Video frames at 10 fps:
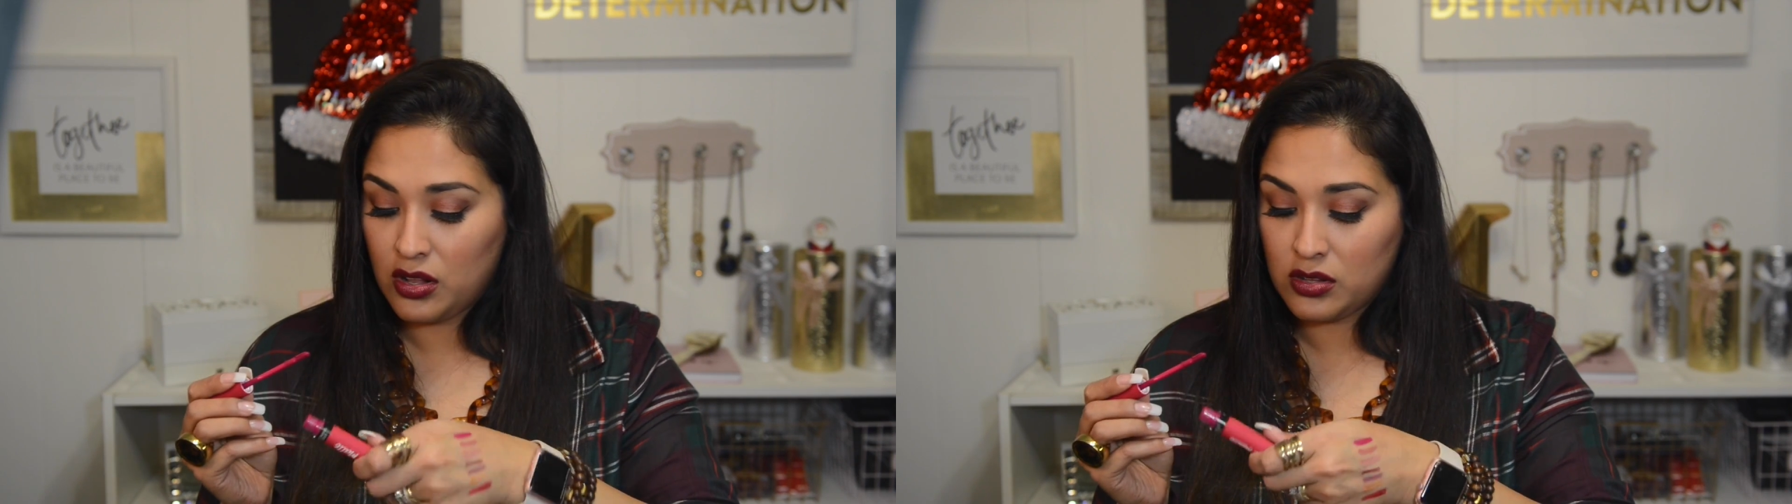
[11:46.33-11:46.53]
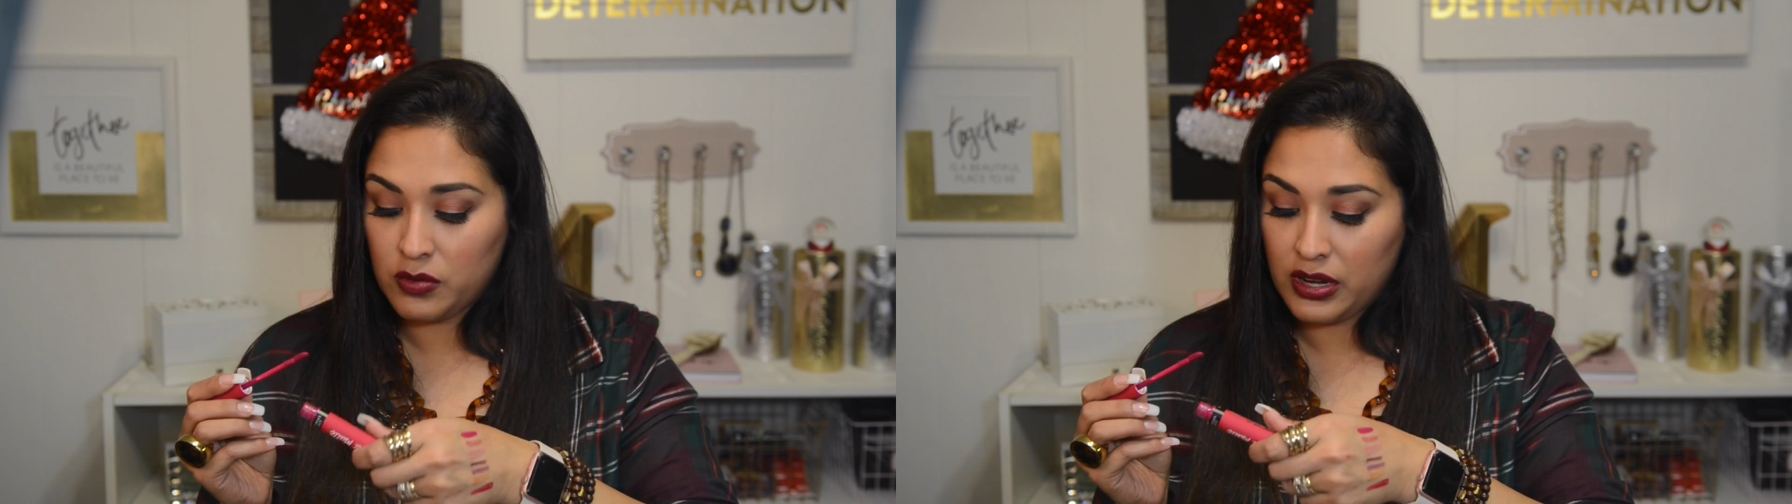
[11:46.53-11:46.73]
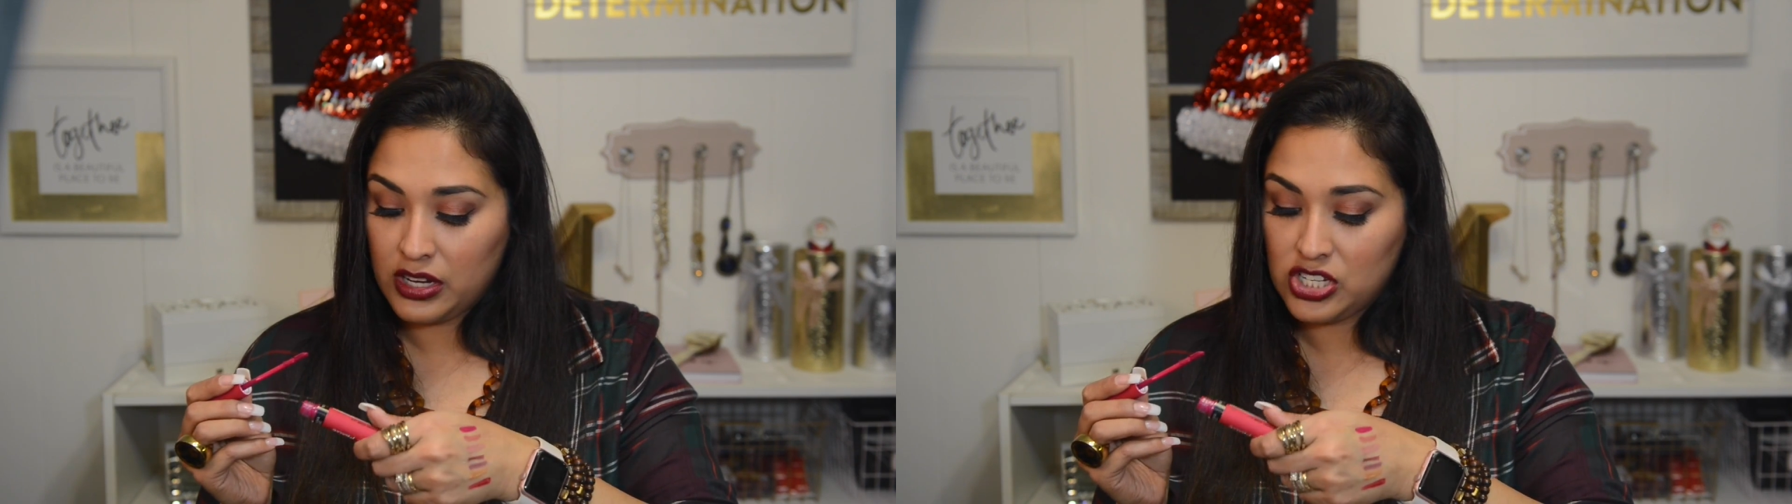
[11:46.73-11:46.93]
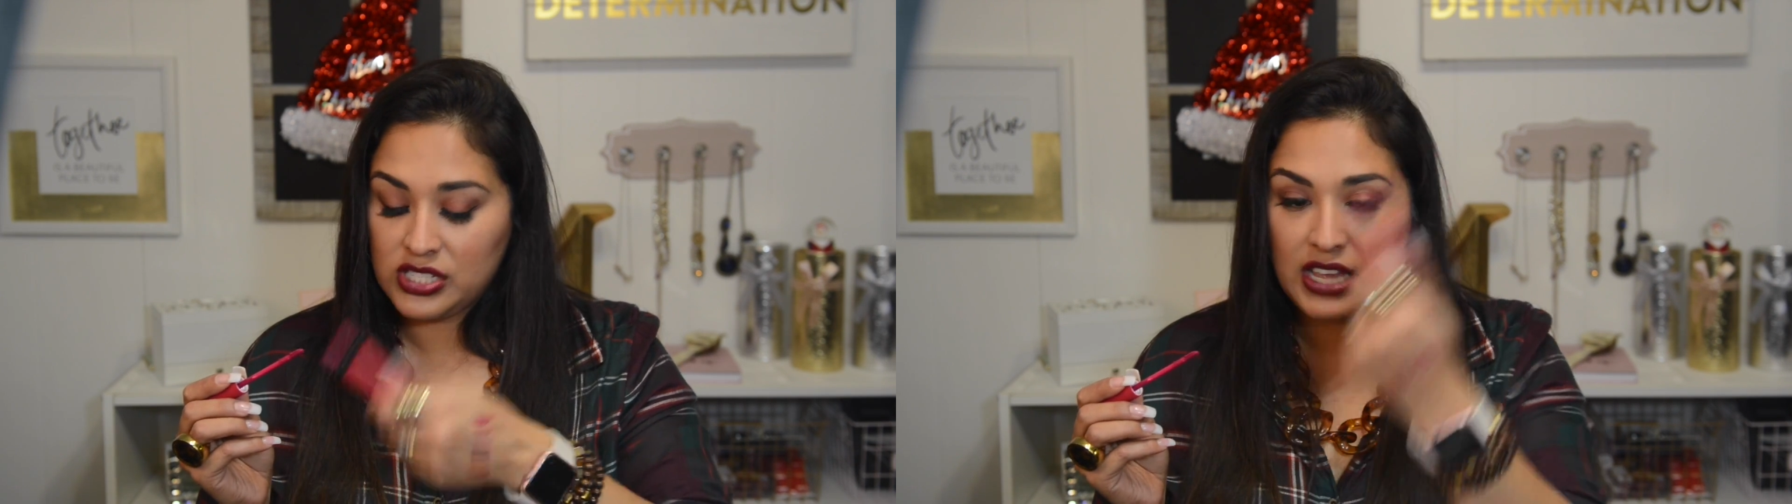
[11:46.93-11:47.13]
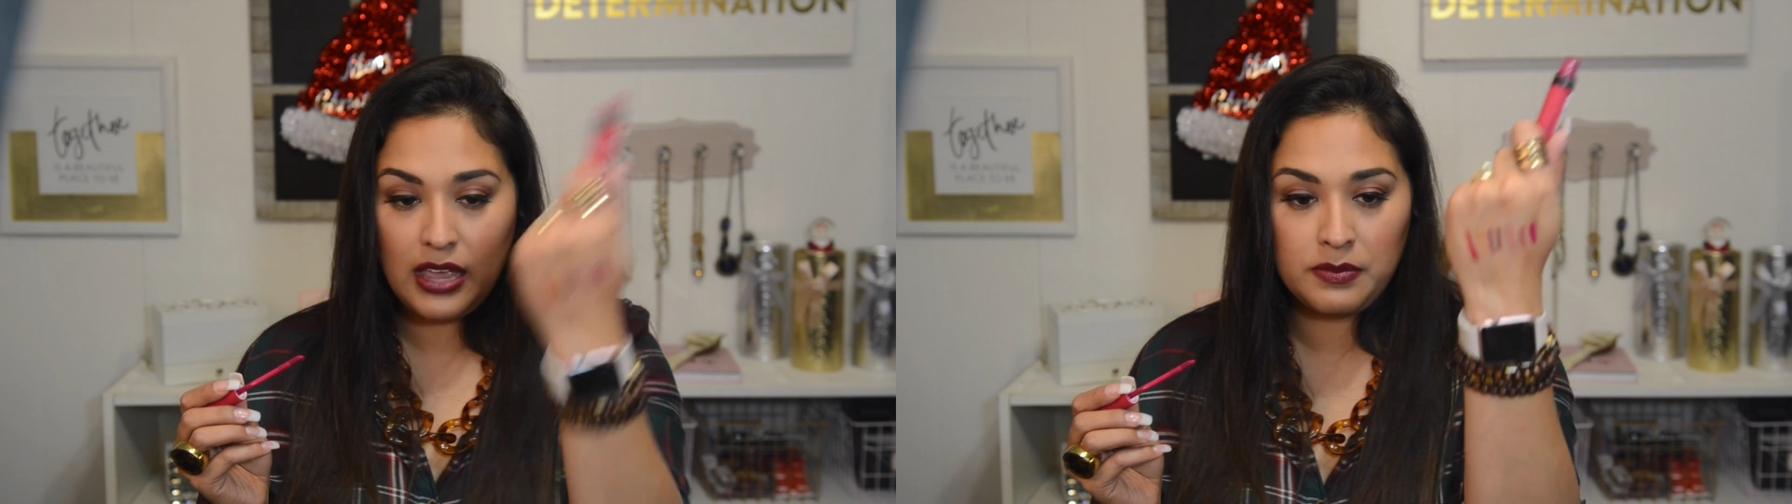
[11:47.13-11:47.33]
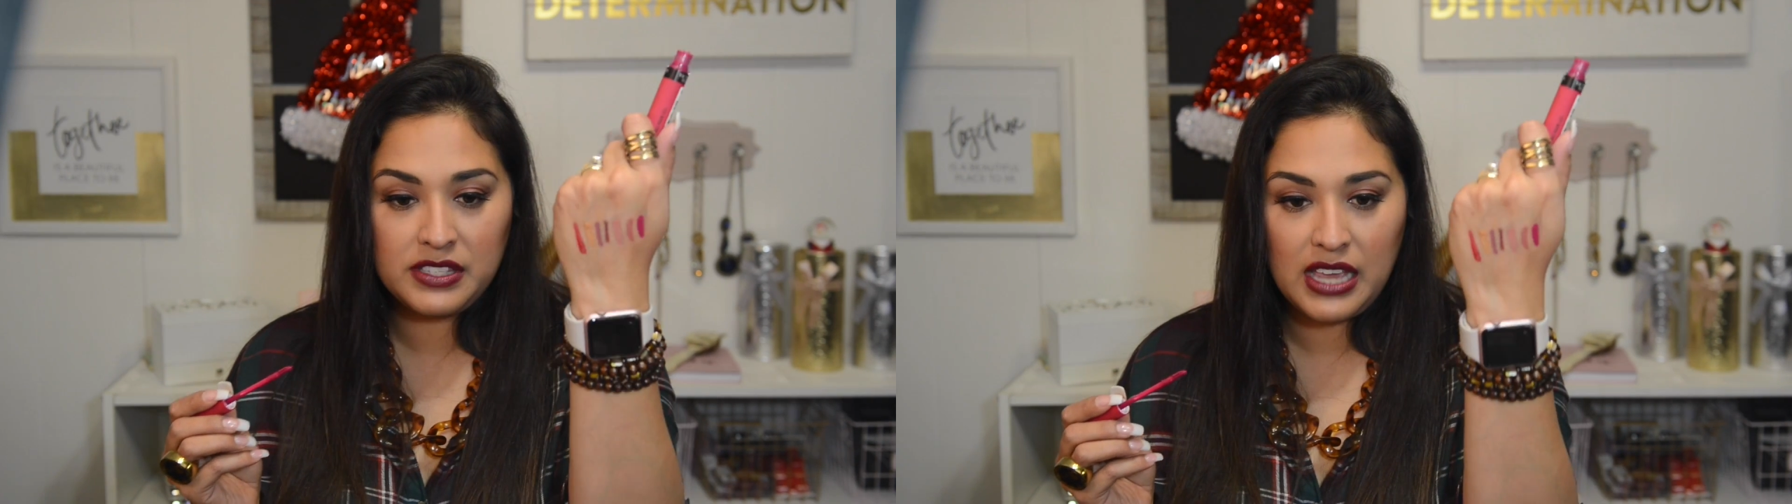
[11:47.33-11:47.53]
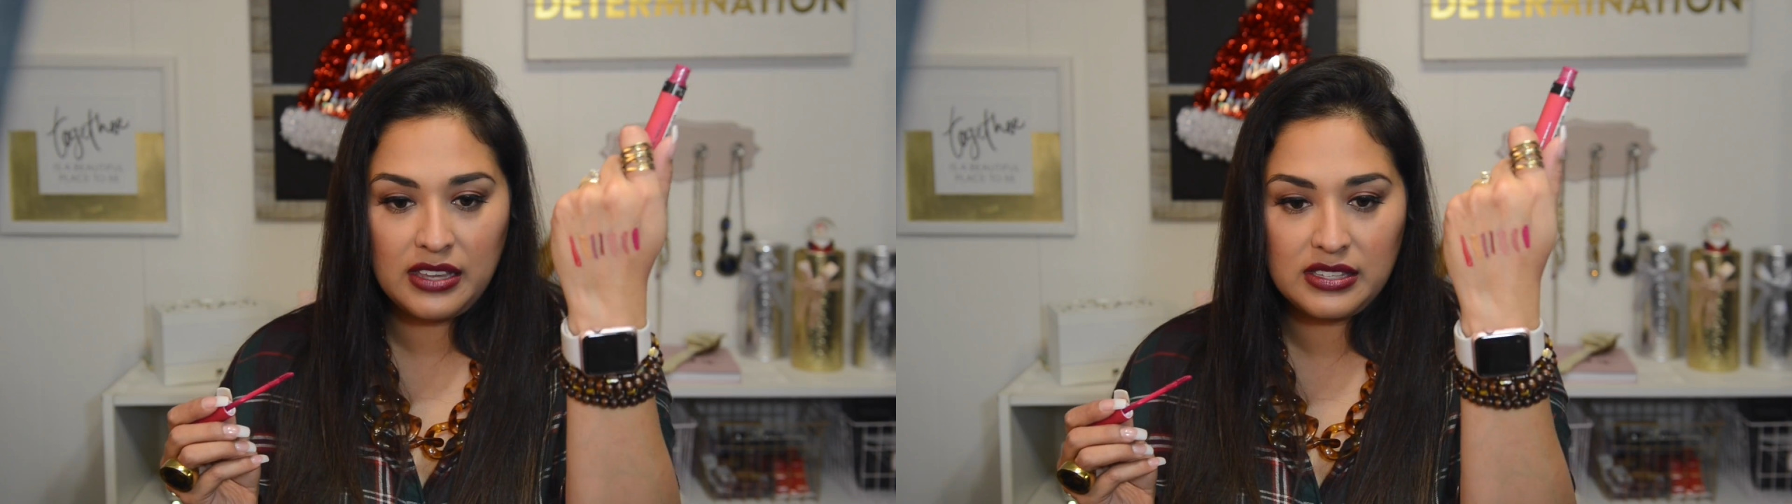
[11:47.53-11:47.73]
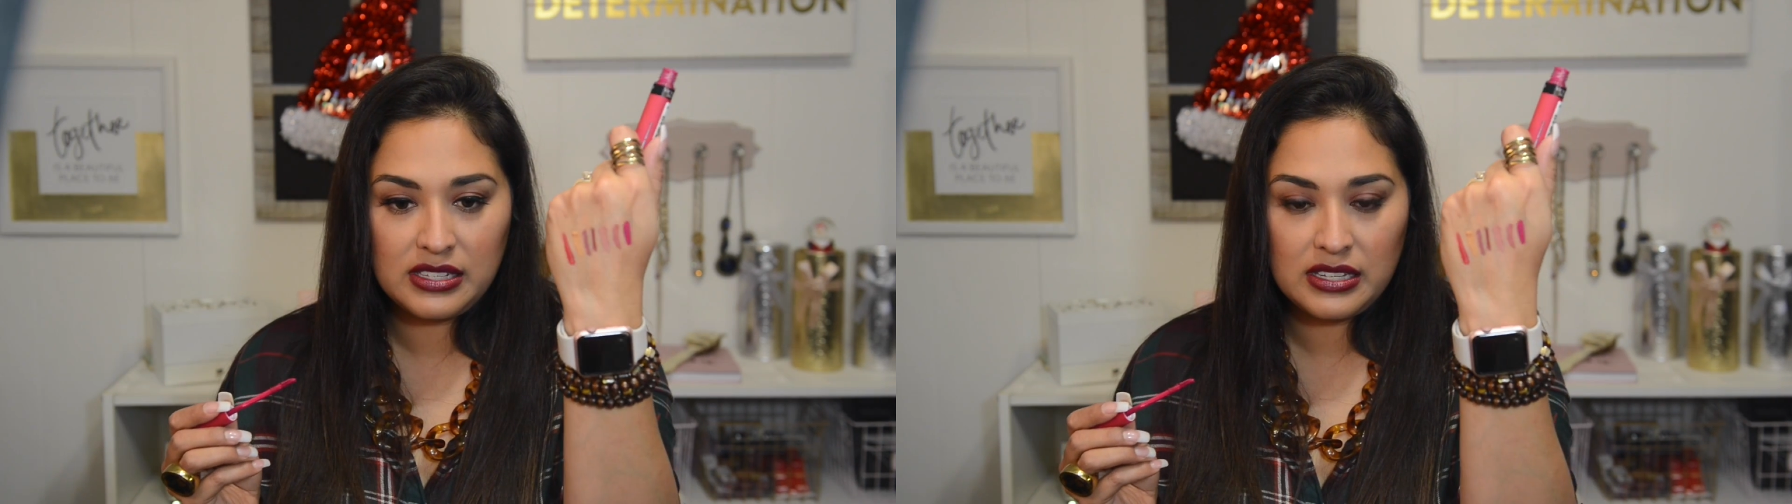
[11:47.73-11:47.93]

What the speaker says: It is like a